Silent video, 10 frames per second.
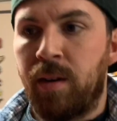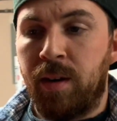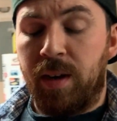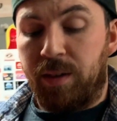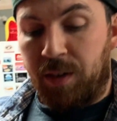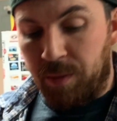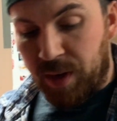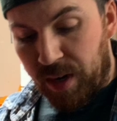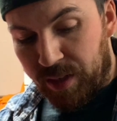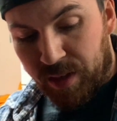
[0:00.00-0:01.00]
Now some
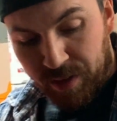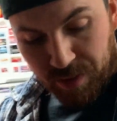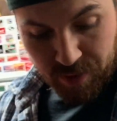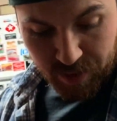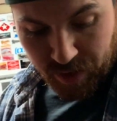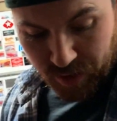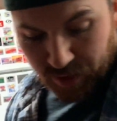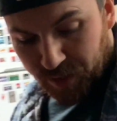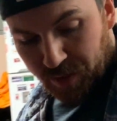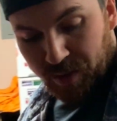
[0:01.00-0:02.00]
guys get their
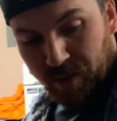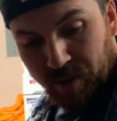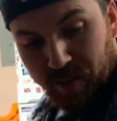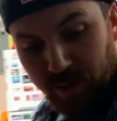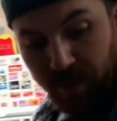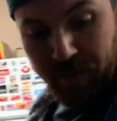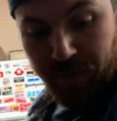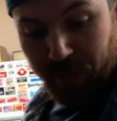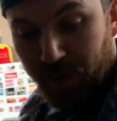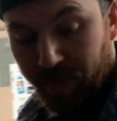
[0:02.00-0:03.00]
kicks
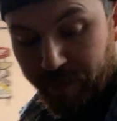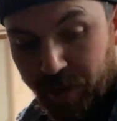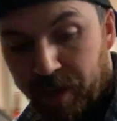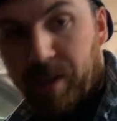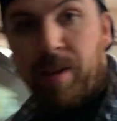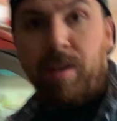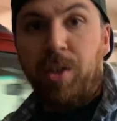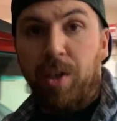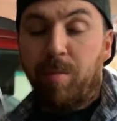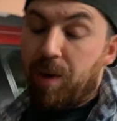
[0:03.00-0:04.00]
from
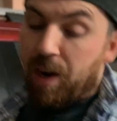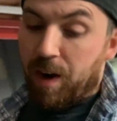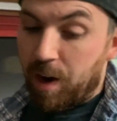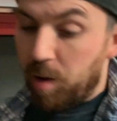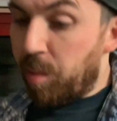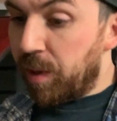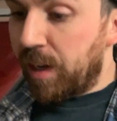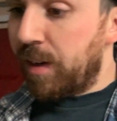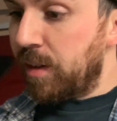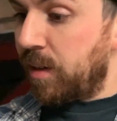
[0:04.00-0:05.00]
jumping out of
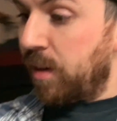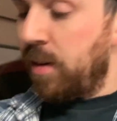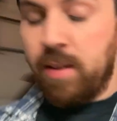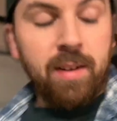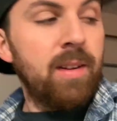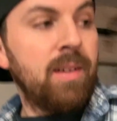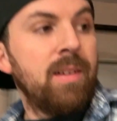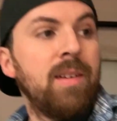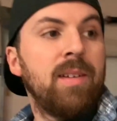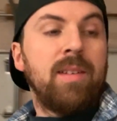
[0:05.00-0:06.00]
airplanes.
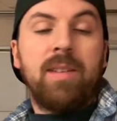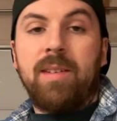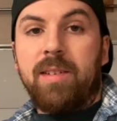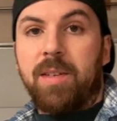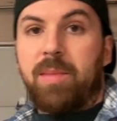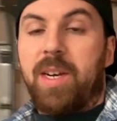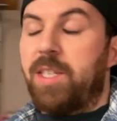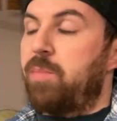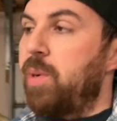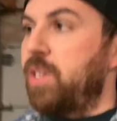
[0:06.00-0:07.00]
Some guys
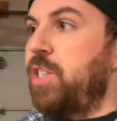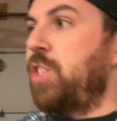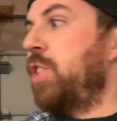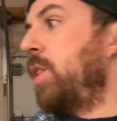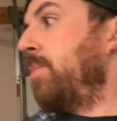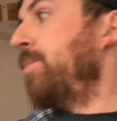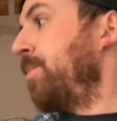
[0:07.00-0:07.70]
bungee jump.